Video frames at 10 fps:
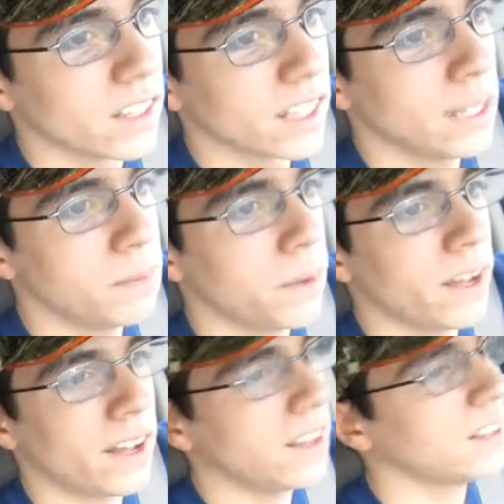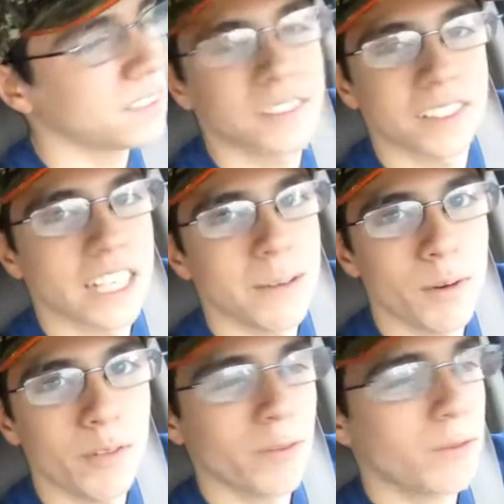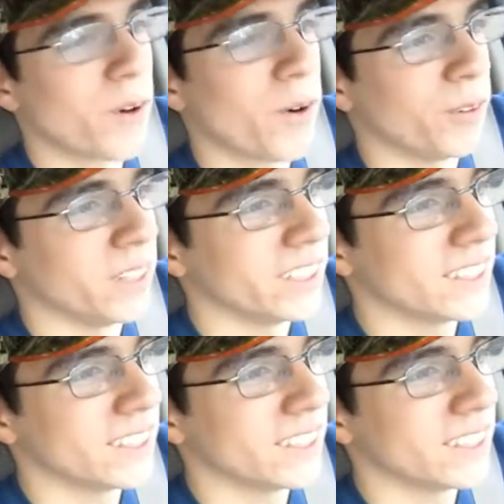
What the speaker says: keep moving forward.